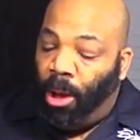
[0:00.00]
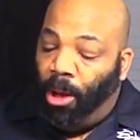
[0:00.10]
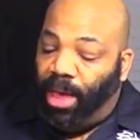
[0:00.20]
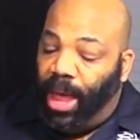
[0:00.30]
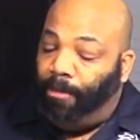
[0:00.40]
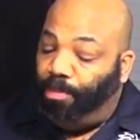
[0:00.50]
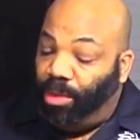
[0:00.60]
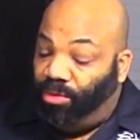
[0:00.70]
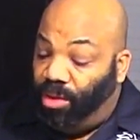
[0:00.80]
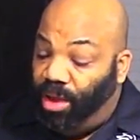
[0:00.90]
Okay,
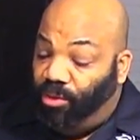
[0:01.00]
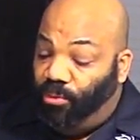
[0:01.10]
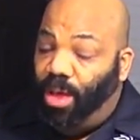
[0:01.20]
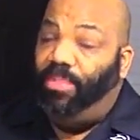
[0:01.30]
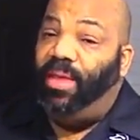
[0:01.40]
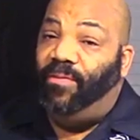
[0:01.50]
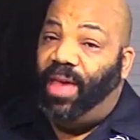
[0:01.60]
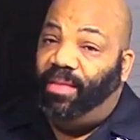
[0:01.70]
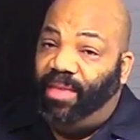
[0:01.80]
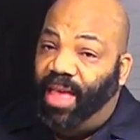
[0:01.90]
so this rub did
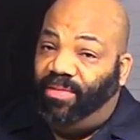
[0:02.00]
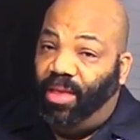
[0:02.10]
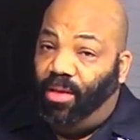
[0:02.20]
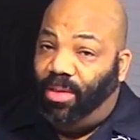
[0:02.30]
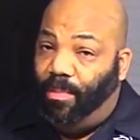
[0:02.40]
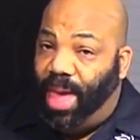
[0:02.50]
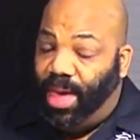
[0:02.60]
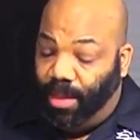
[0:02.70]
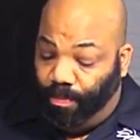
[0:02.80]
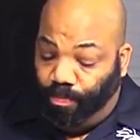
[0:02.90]
fantastic on the
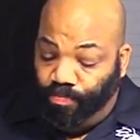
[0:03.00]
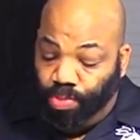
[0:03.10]
bacon.